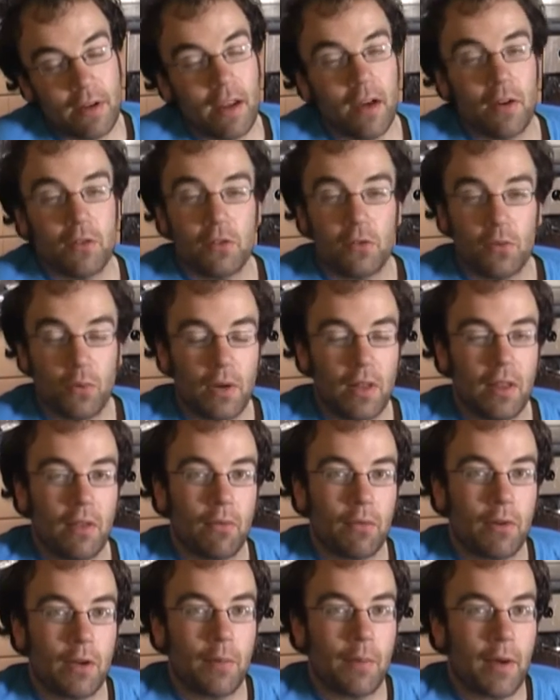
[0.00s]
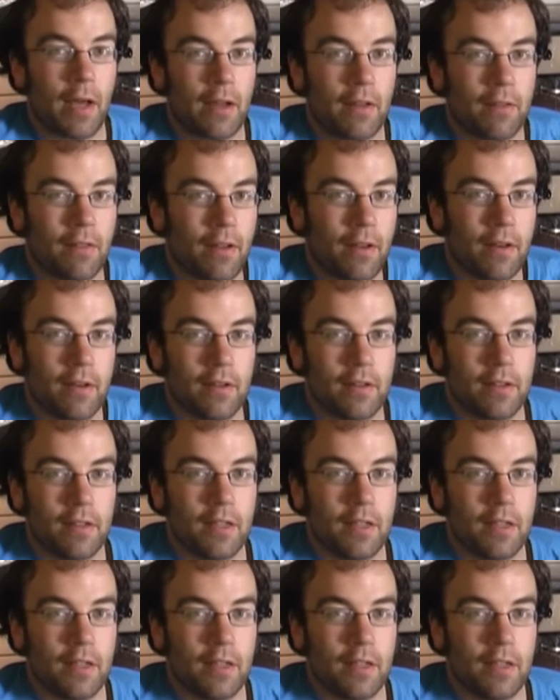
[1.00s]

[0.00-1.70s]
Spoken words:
I was 23 back then,